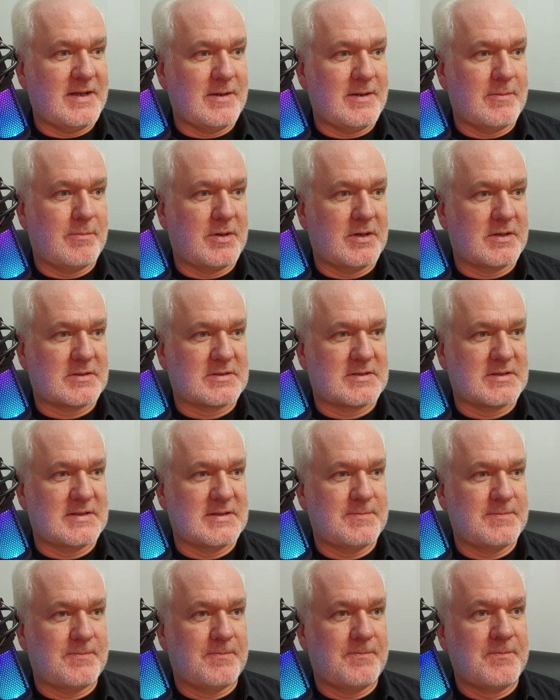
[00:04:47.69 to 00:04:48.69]
But
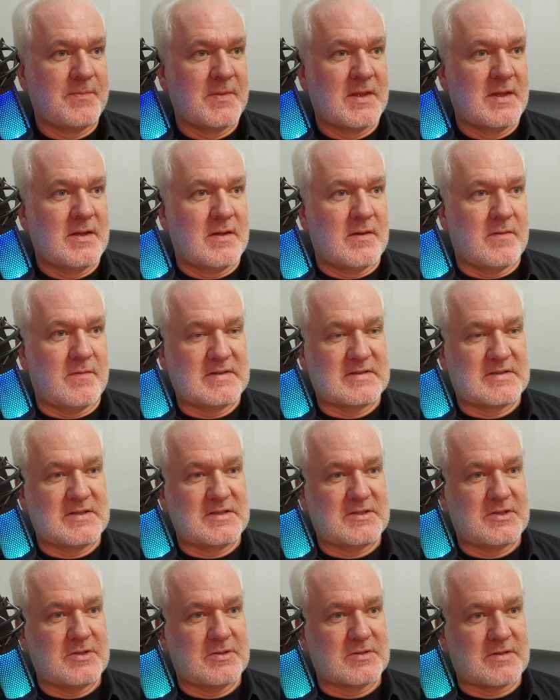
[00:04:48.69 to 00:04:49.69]
this
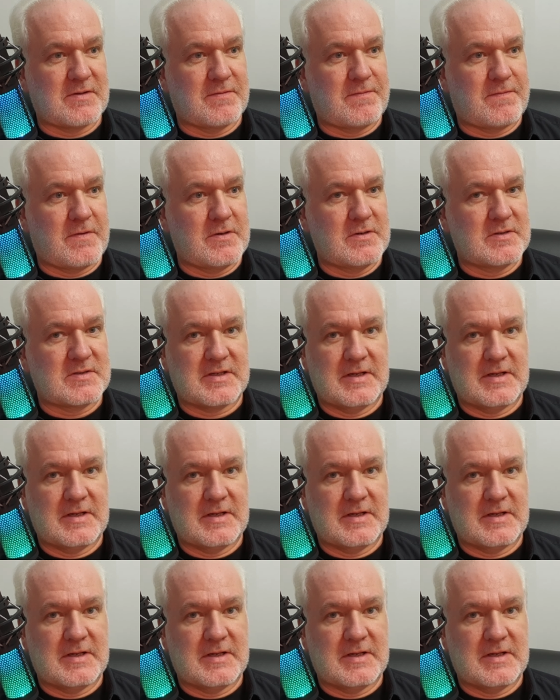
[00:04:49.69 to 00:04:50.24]
is just a first